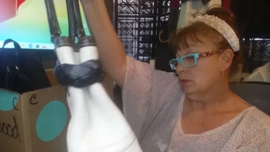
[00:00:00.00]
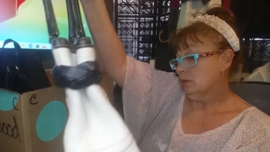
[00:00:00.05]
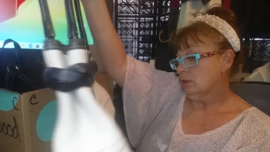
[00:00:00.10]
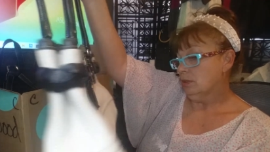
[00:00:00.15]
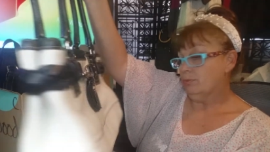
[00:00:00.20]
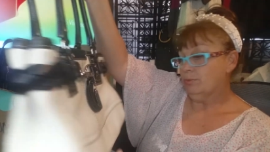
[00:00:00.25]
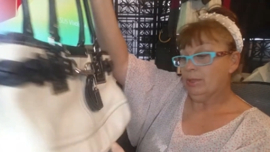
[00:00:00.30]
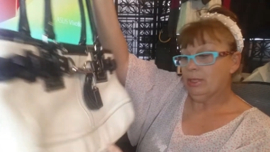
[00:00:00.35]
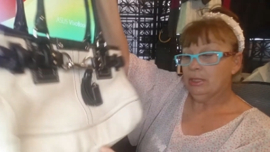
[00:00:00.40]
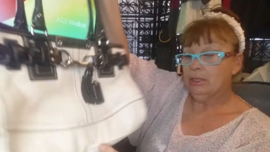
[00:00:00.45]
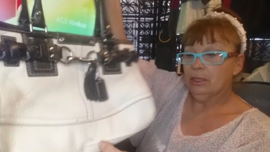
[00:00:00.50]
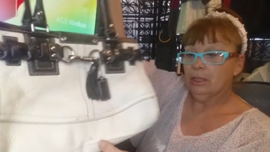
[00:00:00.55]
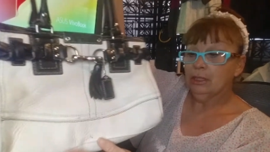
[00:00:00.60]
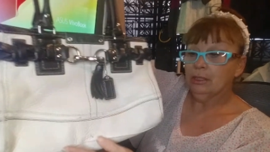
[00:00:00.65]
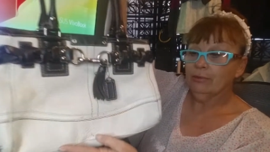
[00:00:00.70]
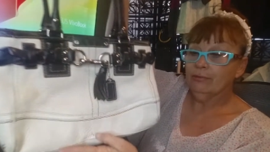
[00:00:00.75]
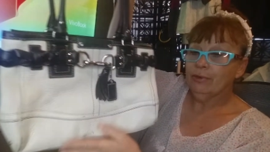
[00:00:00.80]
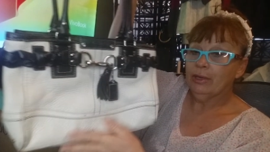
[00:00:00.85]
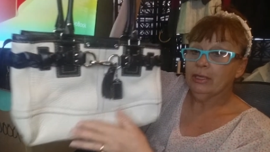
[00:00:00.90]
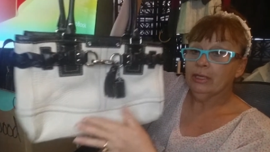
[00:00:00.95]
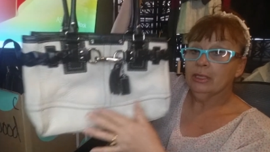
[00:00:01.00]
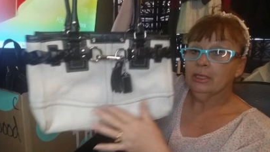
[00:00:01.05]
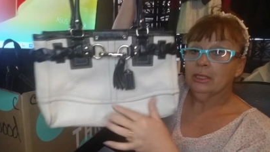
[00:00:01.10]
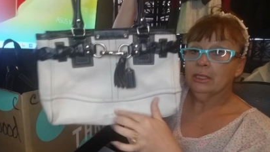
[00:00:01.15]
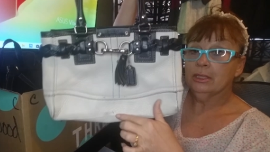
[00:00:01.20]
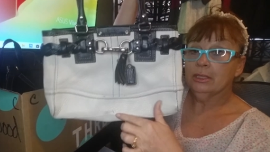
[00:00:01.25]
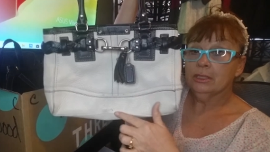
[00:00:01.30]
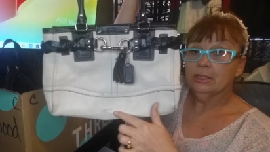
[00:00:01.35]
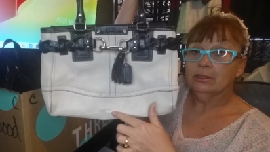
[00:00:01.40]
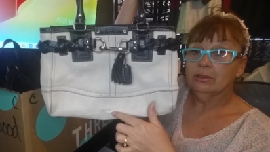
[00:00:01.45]
Depending if I can
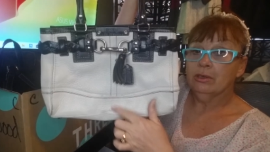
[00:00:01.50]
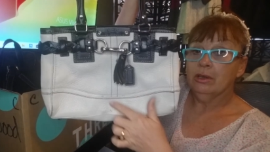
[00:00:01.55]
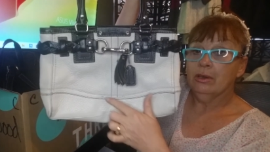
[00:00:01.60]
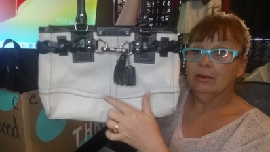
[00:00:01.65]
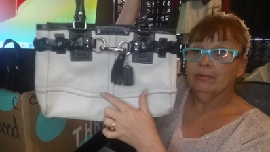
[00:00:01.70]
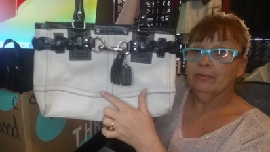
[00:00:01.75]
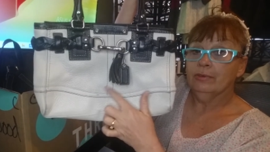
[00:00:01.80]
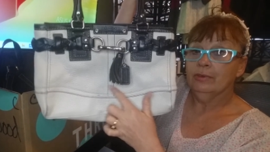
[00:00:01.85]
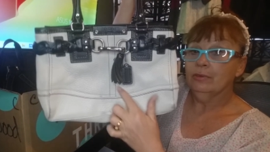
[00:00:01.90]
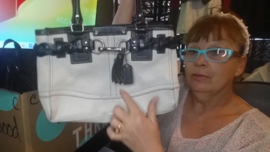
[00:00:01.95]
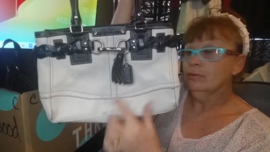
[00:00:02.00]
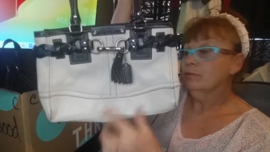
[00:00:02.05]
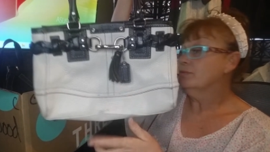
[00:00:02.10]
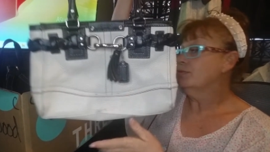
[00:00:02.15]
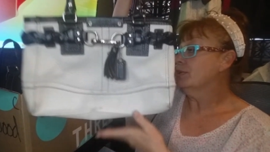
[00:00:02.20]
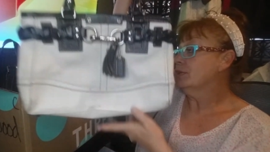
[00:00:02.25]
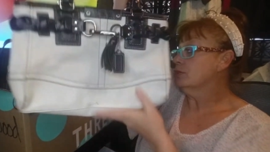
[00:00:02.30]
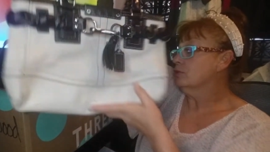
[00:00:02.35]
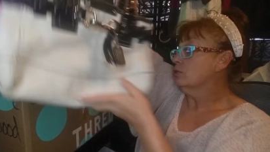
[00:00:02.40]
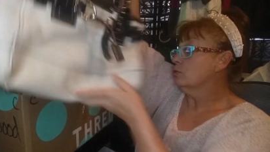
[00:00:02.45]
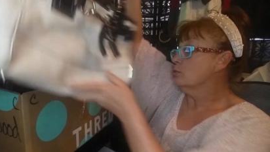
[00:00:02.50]
get this off and fix